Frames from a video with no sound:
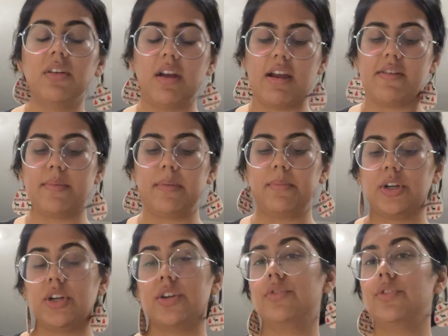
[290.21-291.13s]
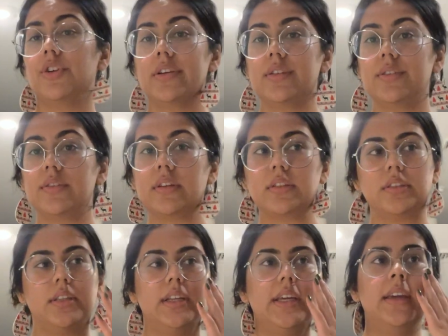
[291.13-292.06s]
I remember during
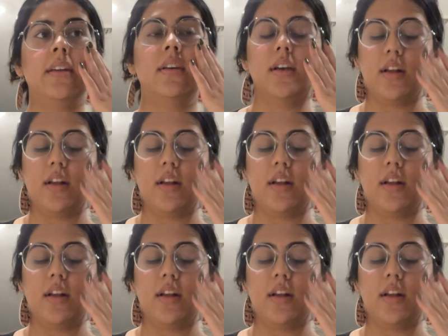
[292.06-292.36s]
university,